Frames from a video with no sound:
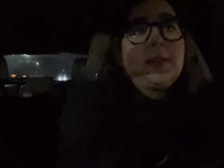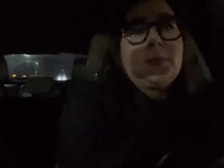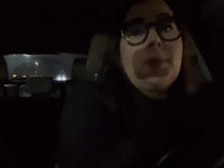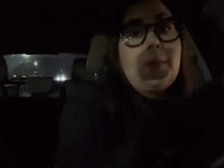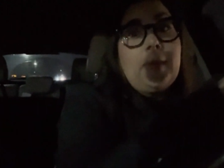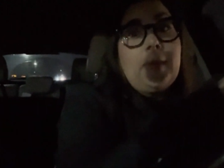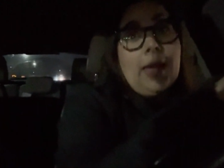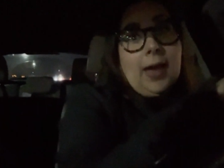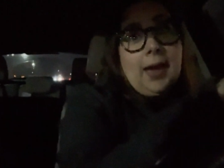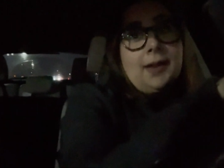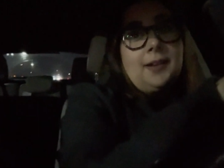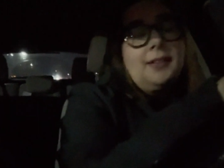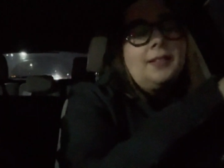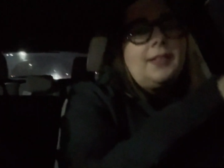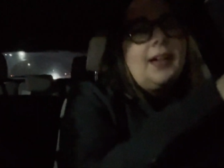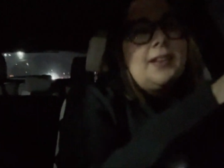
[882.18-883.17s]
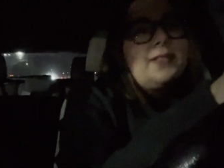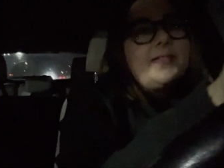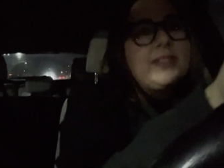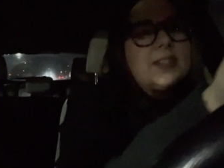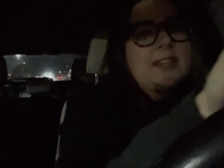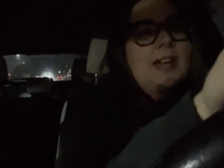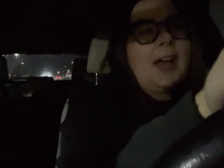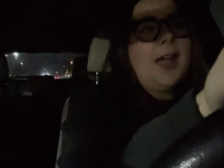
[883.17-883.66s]
what we had a lot of
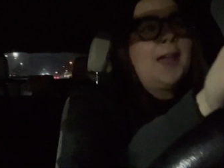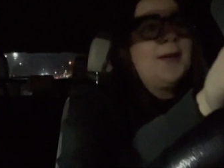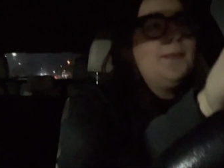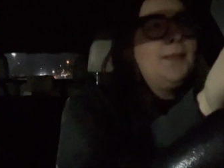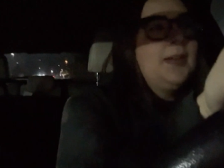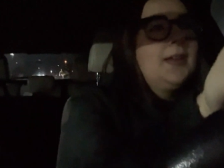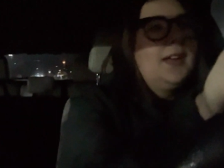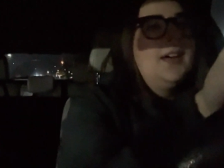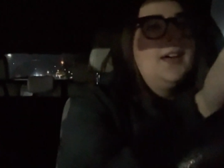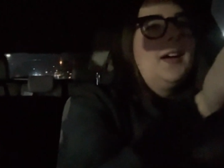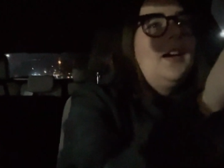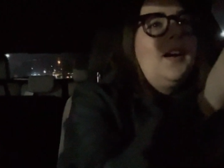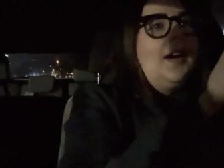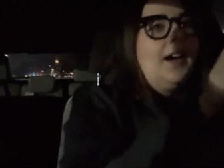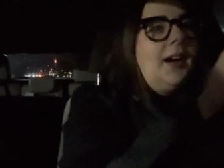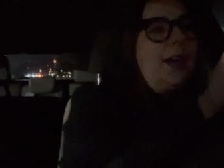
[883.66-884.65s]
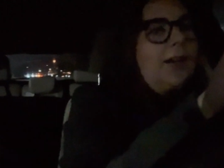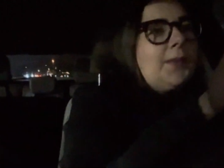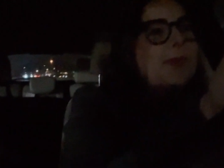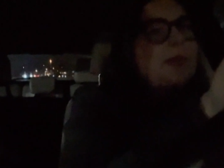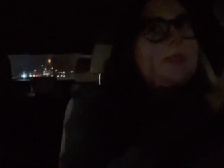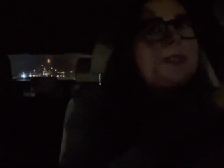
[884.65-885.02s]
the time. Um, and